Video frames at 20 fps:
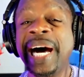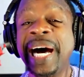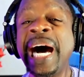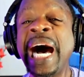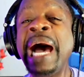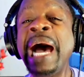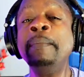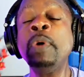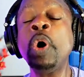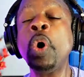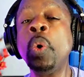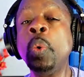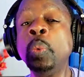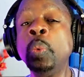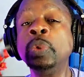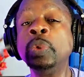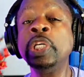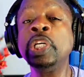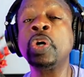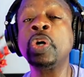I'm
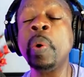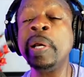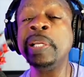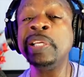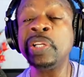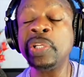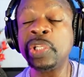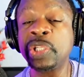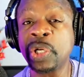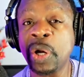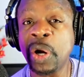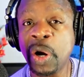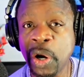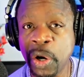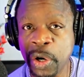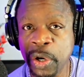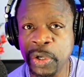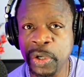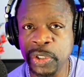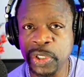only going to
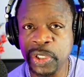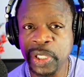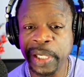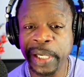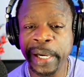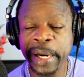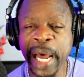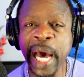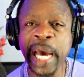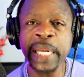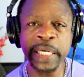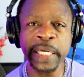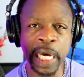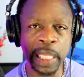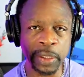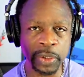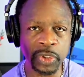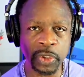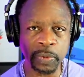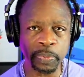charge
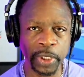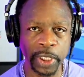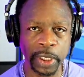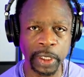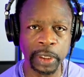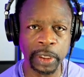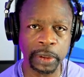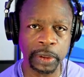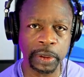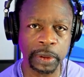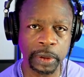$9 a pill.